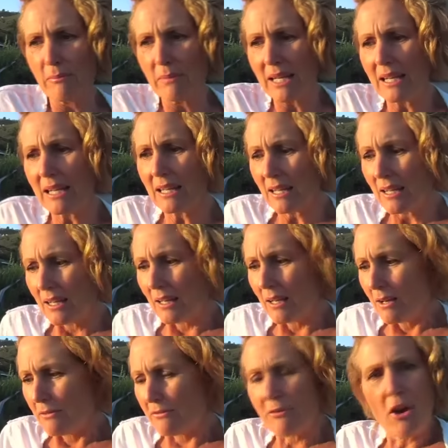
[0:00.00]
me,
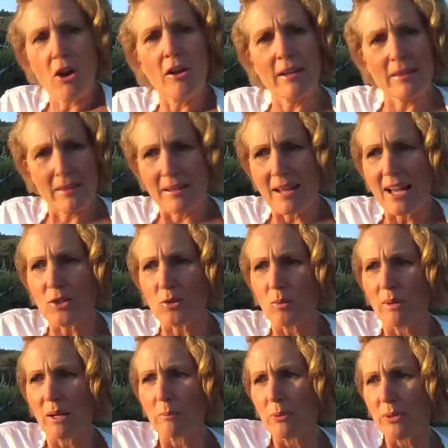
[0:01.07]
following the natural
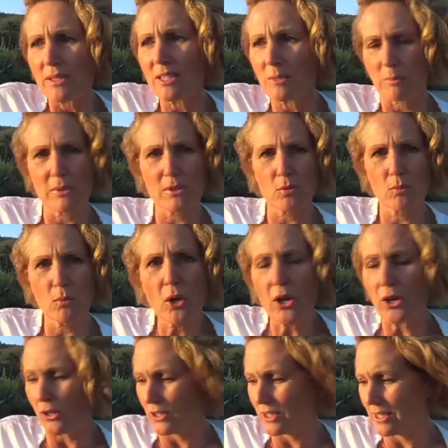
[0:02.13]
way principles
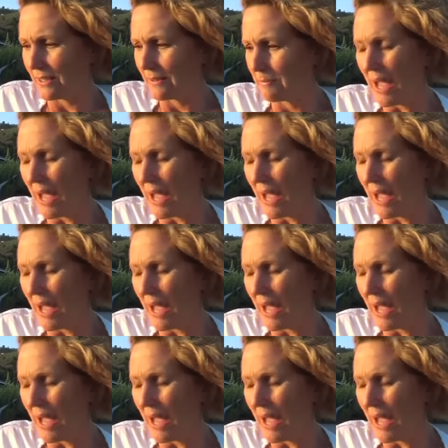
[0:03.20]
worked.